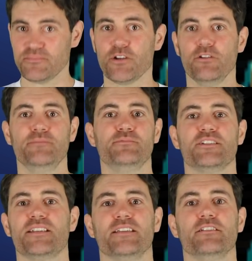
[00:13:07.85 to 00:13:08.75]
Sorry,
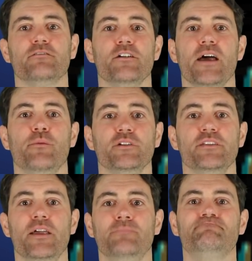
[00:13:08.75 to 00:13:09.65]
just had to throw that one
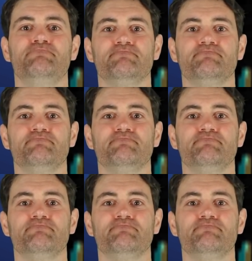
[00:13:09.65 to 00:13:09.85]
in there.